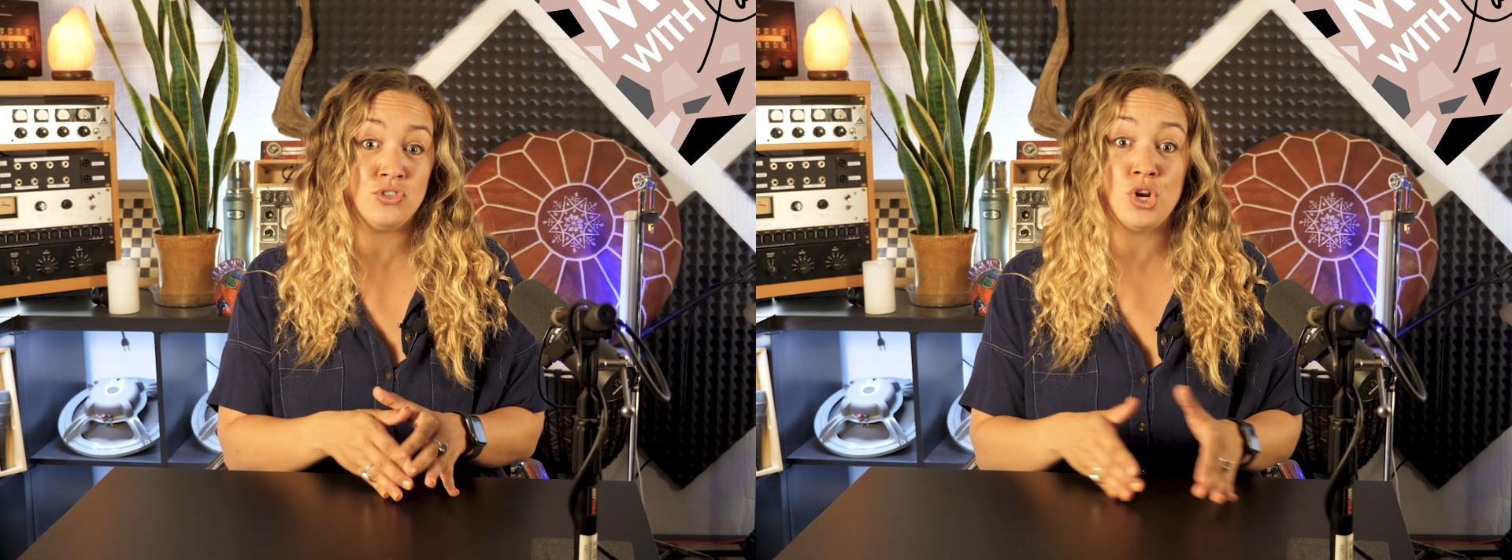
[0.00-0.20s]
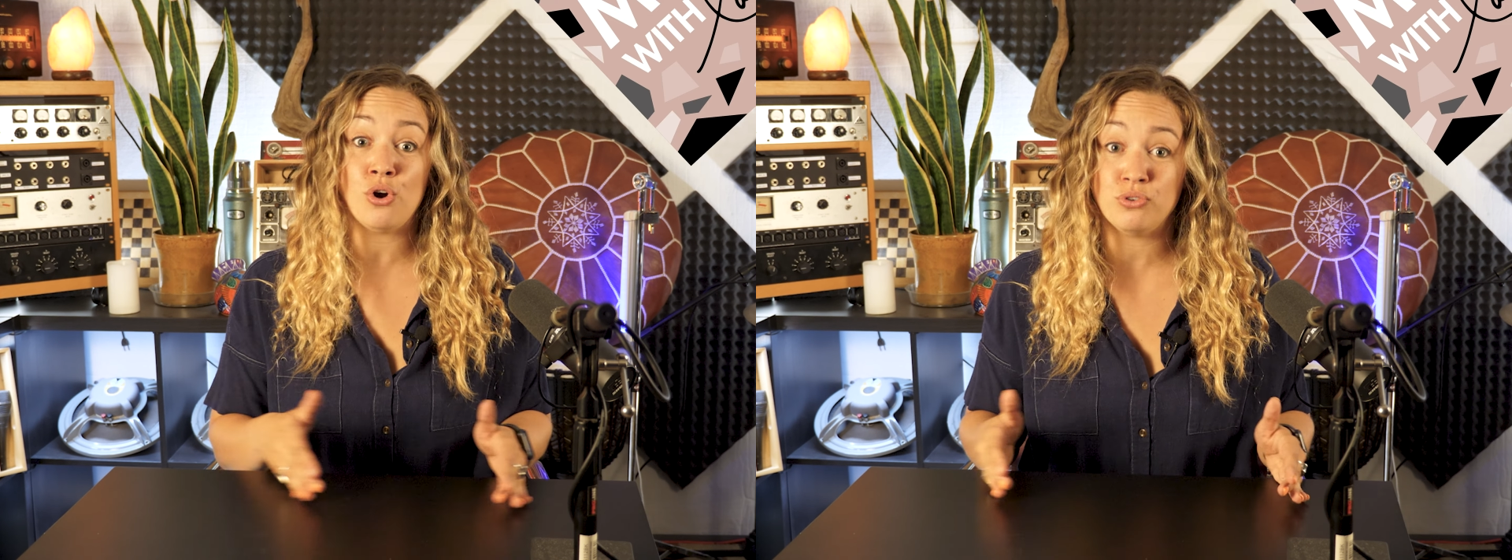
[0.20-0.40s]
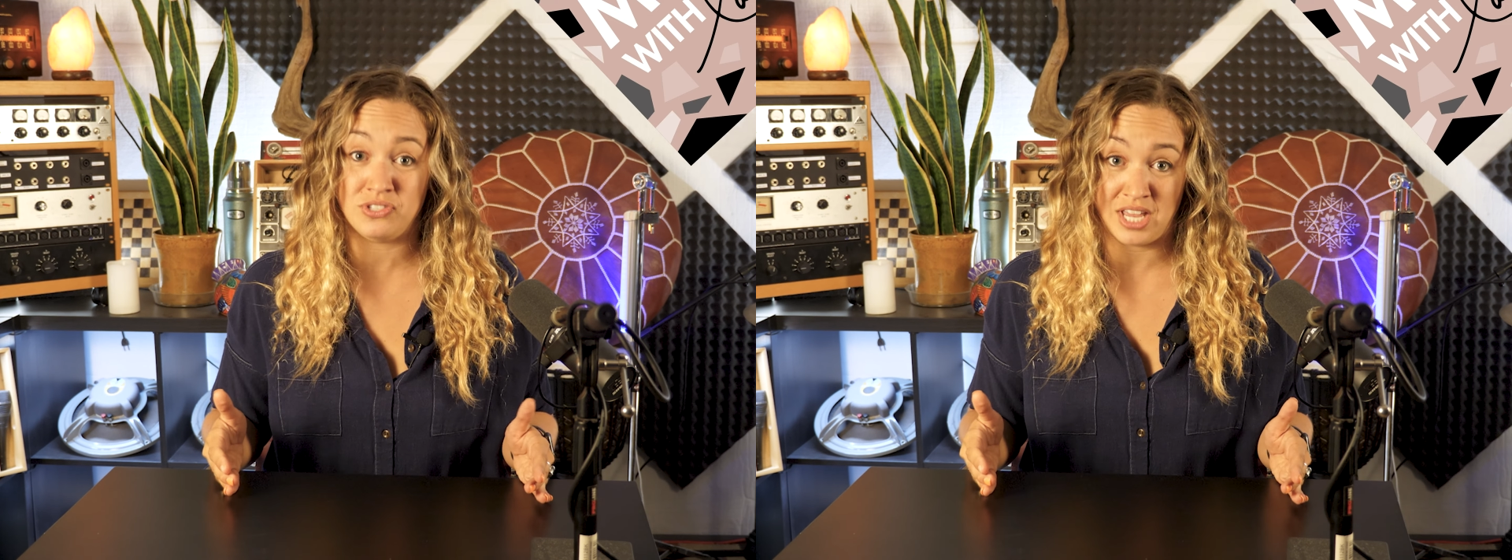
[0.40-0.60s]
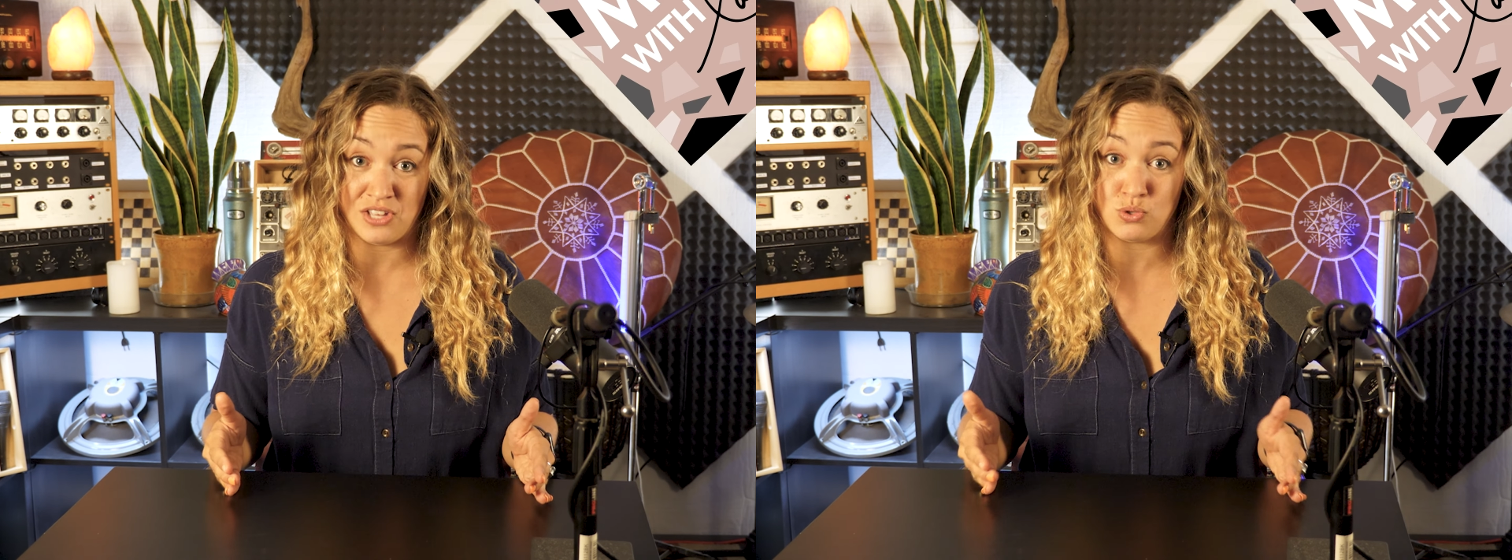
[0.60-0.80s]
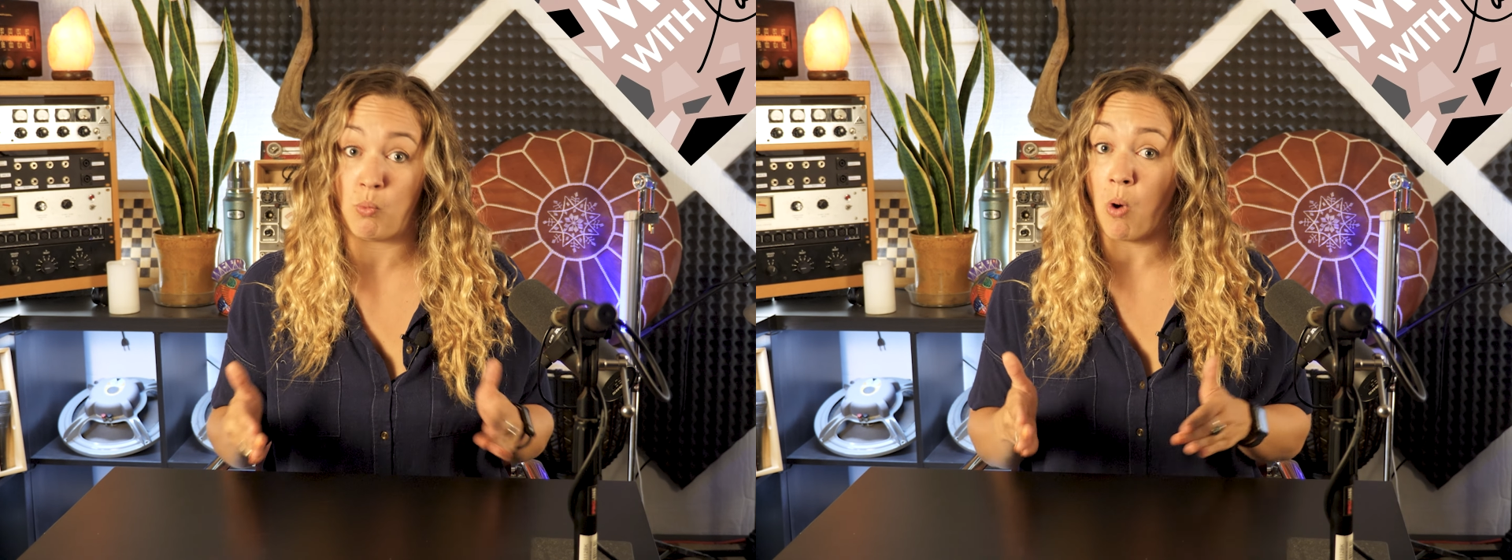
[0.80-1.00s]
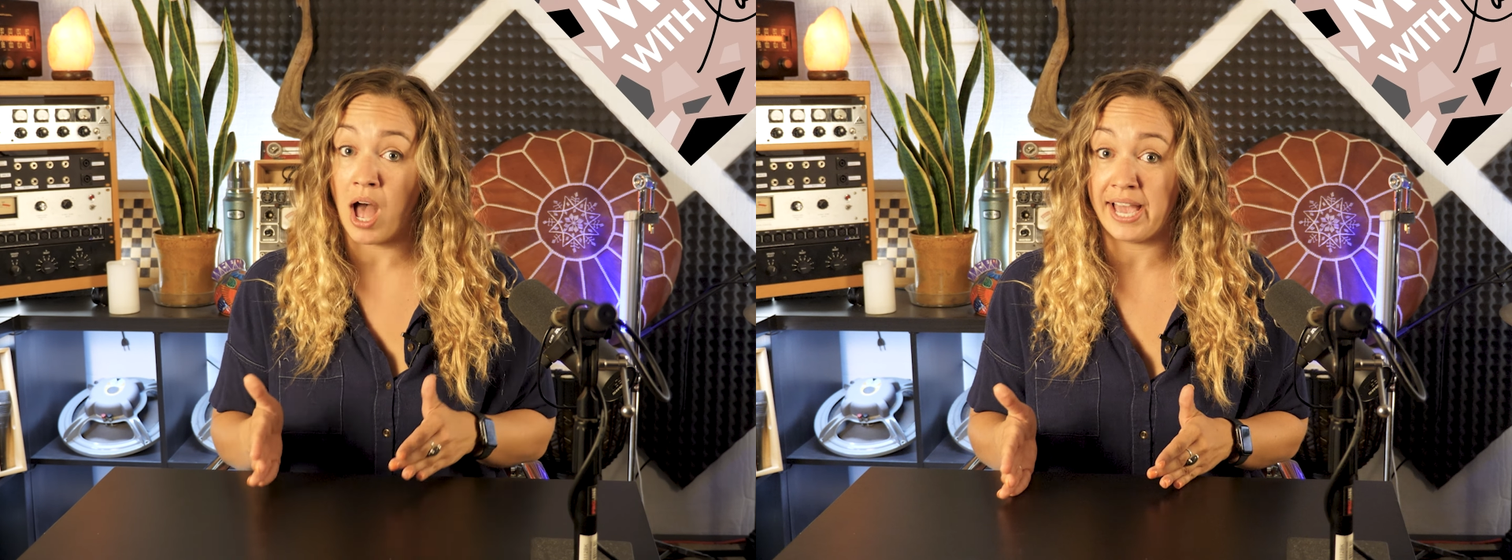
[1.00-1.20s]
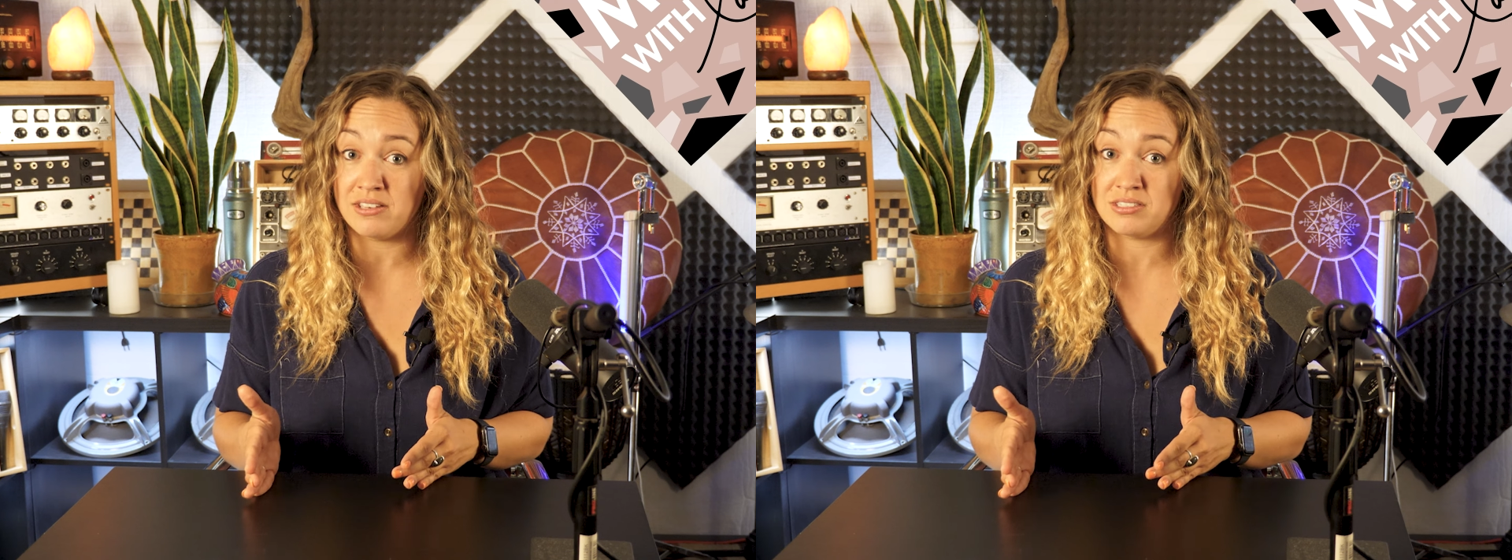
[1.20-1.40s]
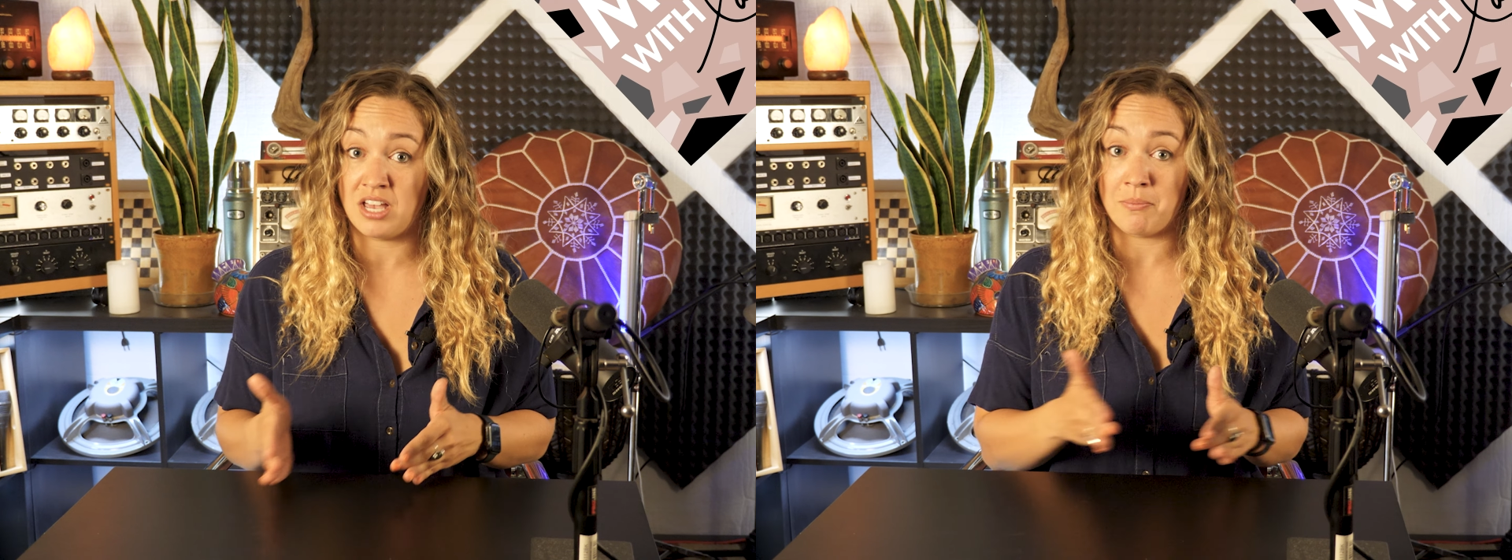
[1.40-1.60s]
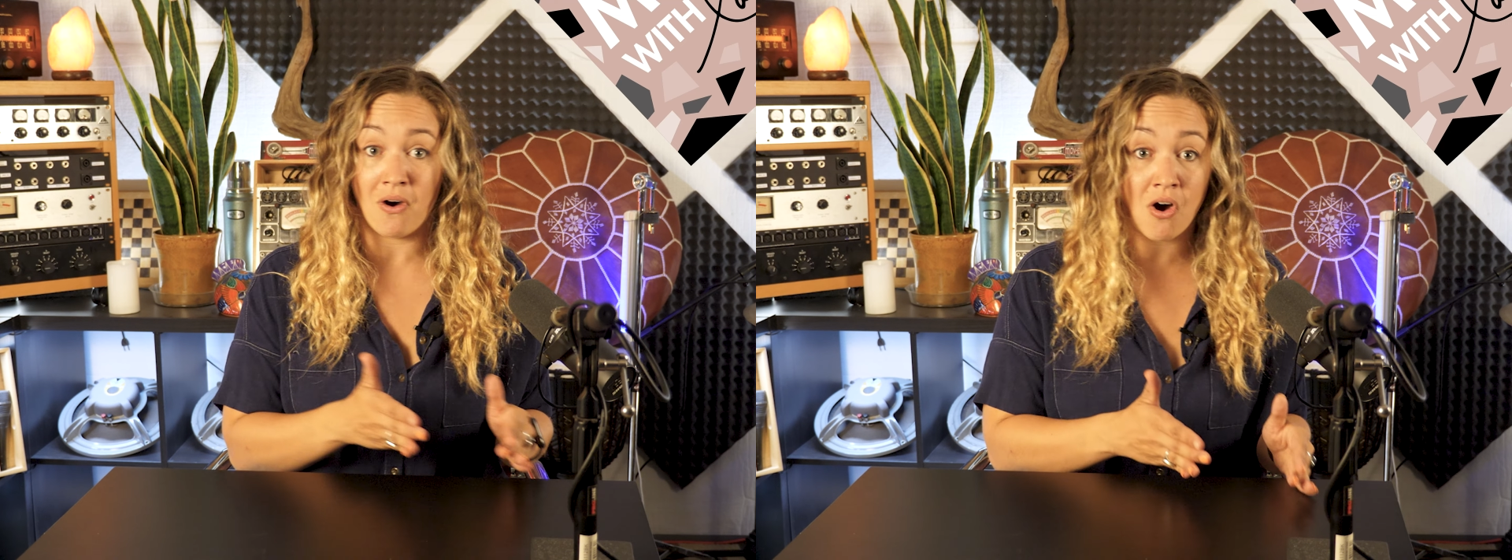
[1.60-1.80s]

no sense why some